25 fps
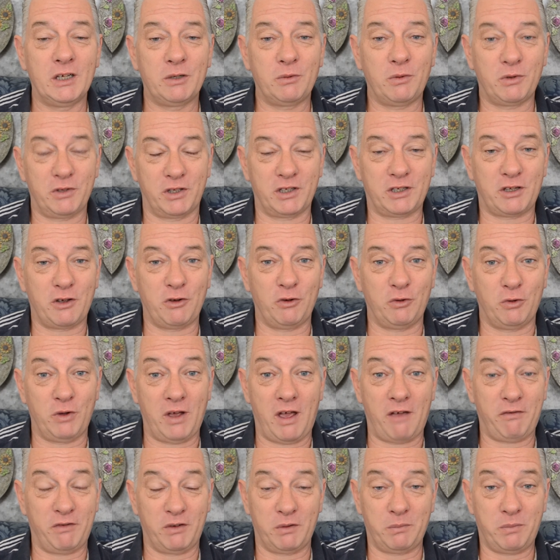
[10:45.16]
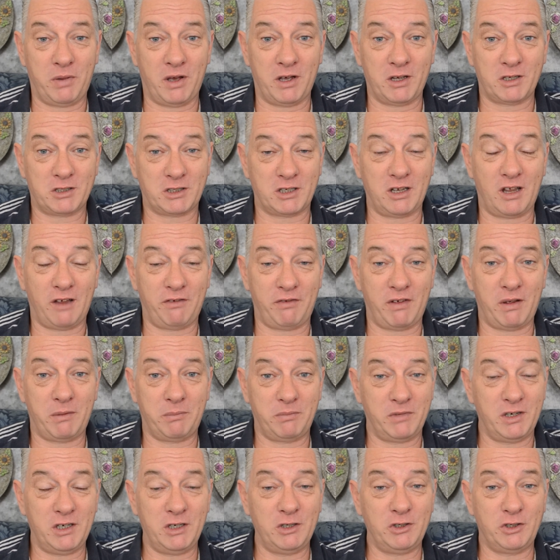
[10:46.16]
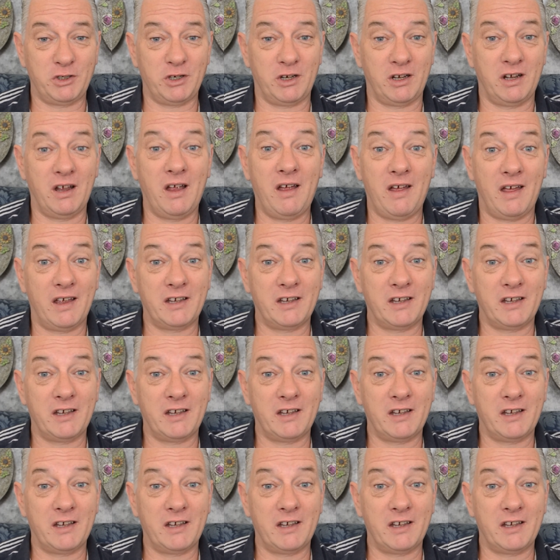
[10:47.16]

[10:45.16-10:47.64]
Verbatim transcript: What they call having past life amnesia